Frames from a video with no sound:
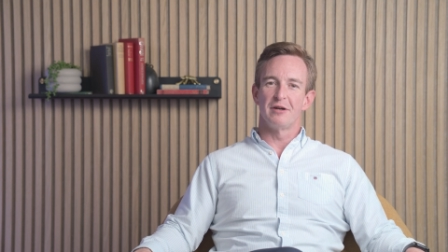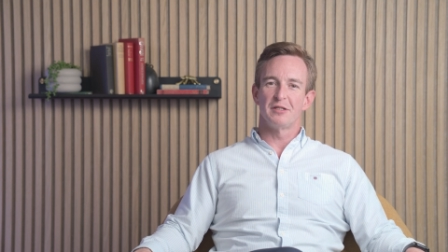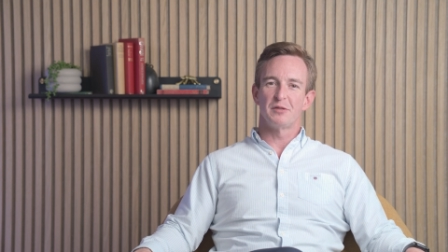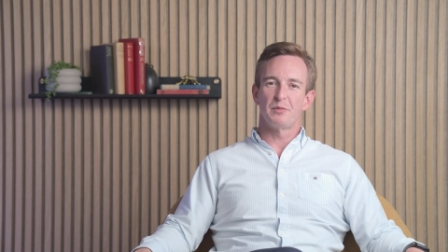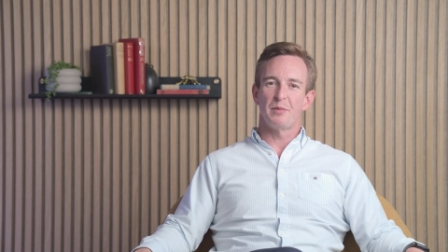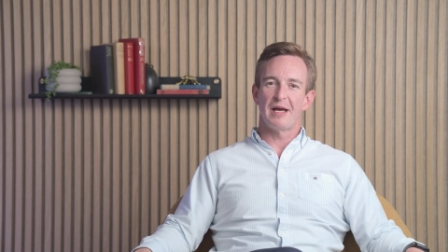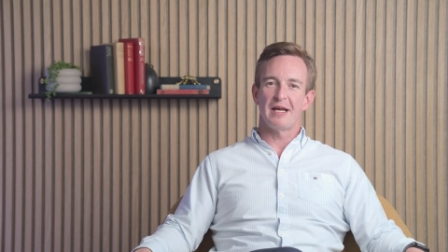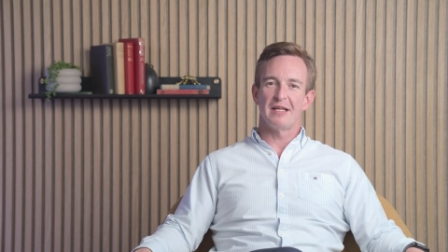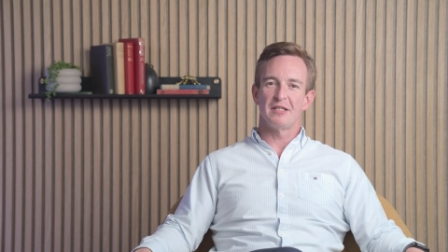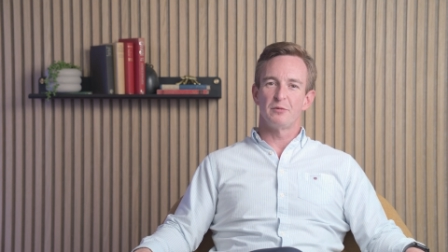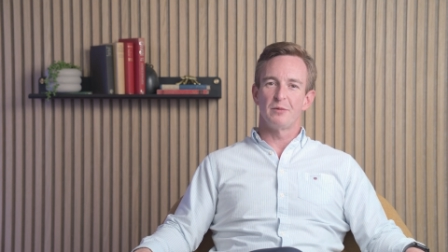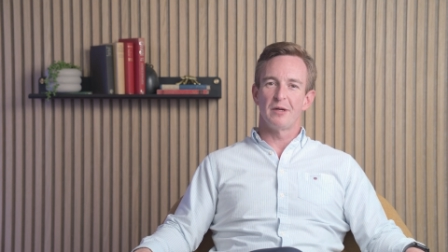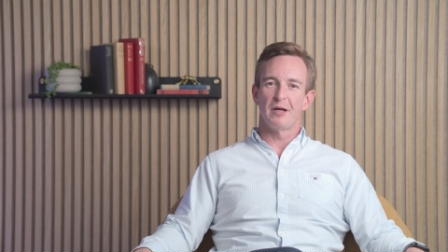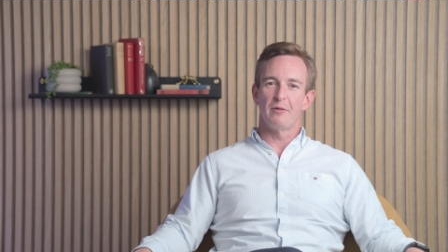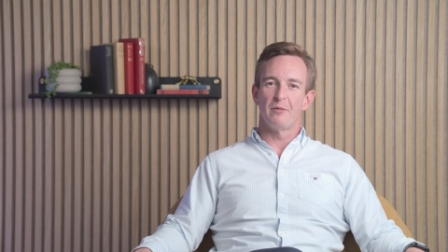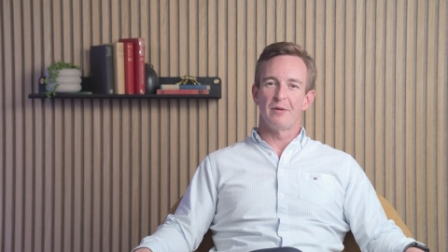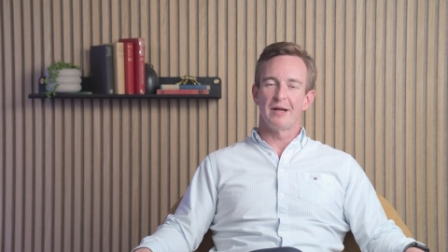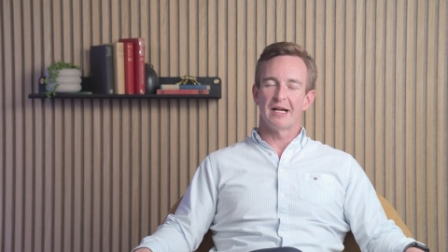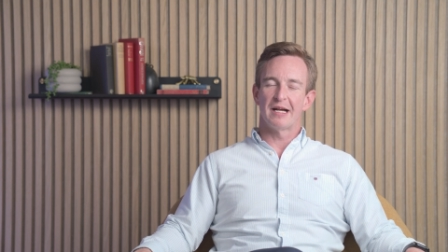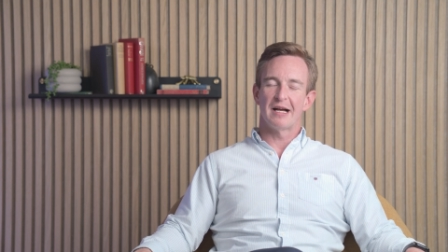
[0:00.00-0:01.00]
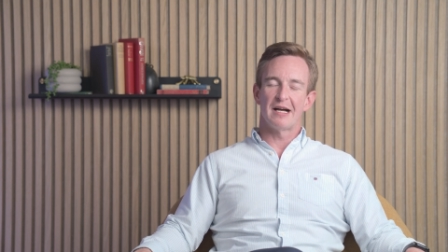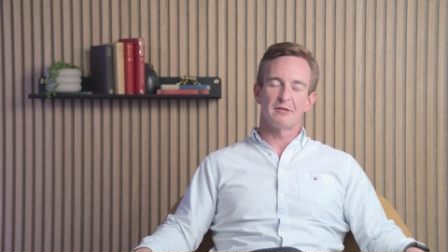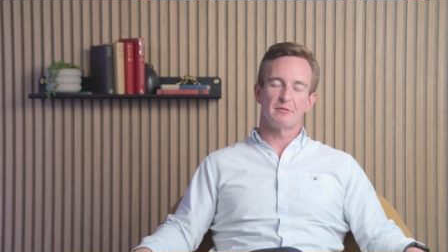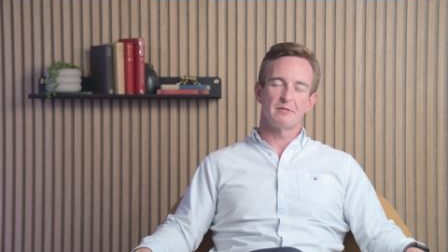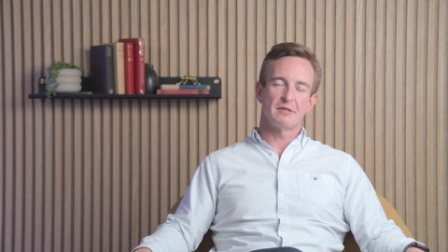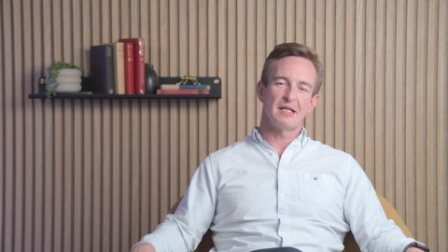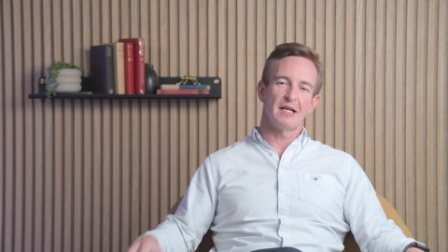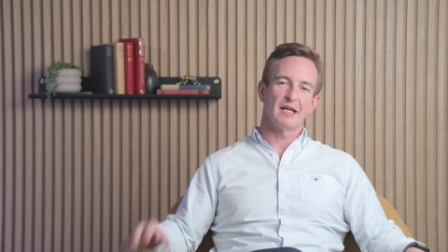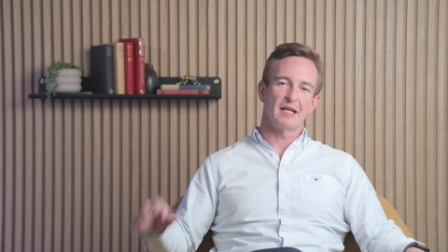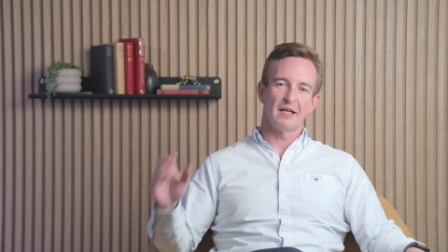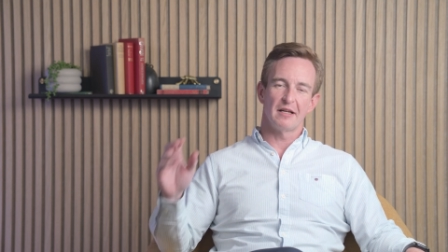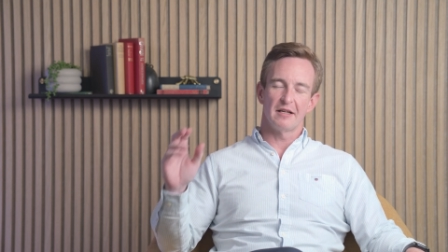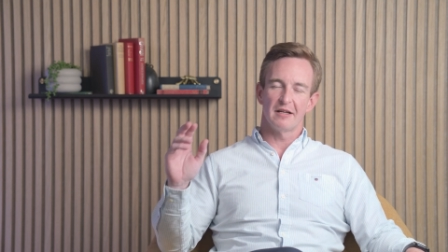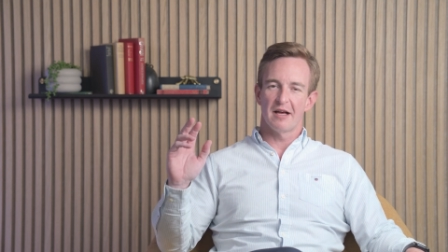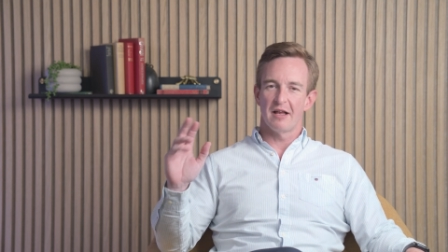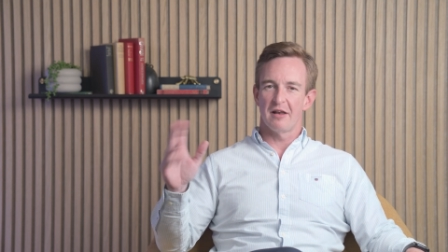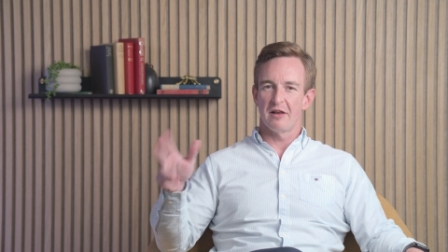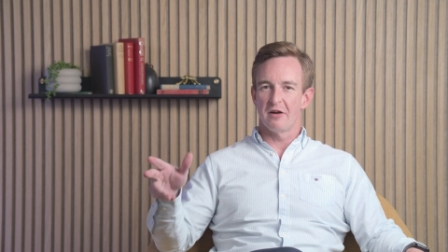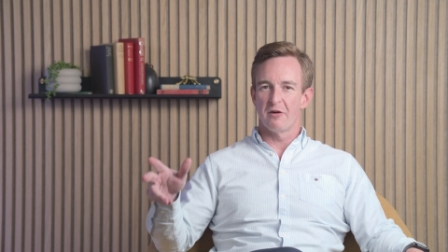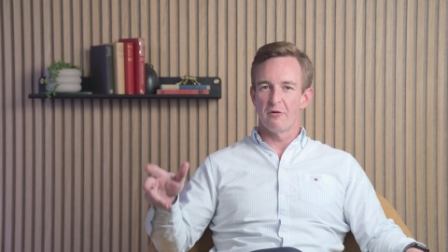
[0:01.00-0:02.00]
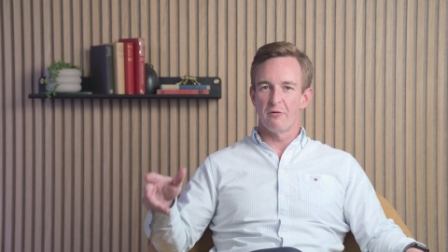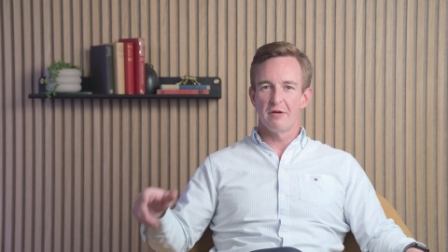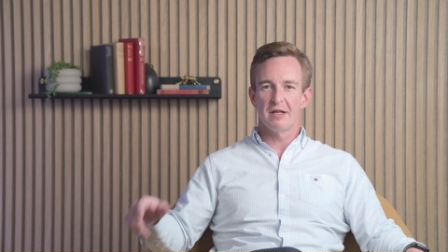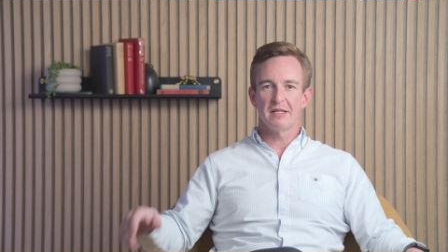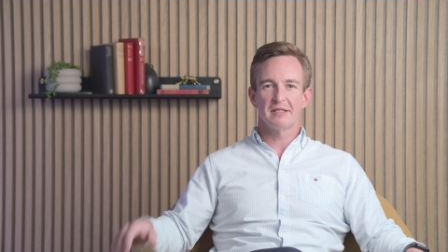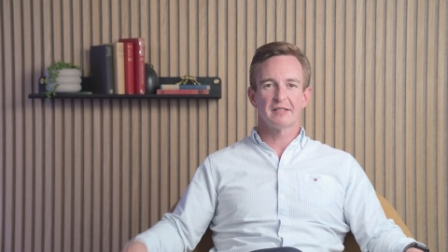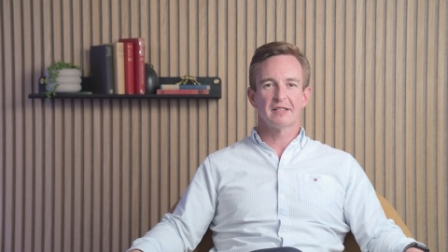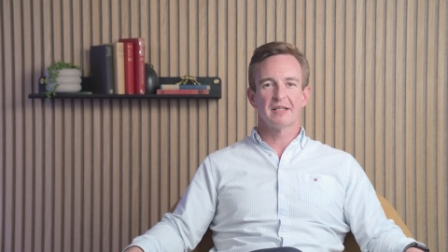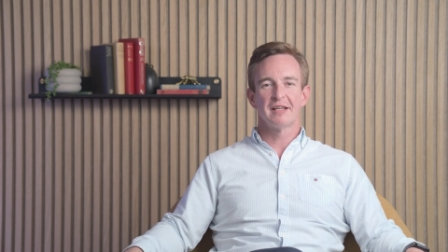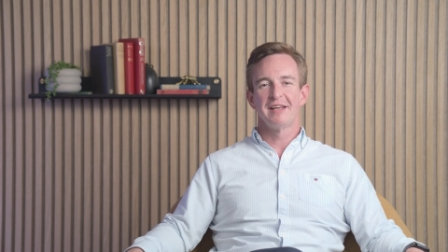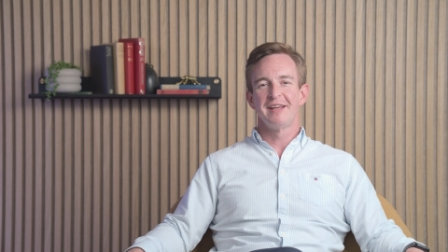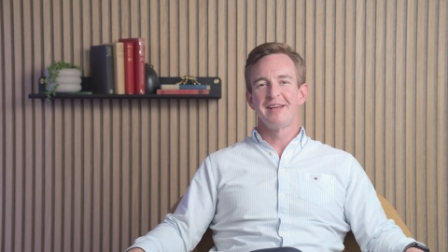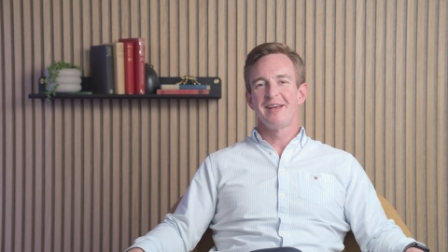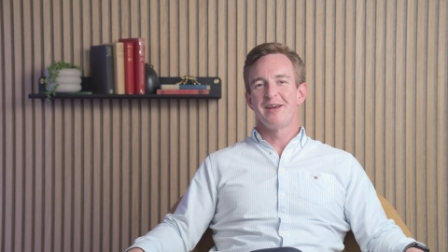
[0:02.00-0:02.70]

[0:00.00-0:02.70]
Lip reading: a space where guys were taking a lot of risk,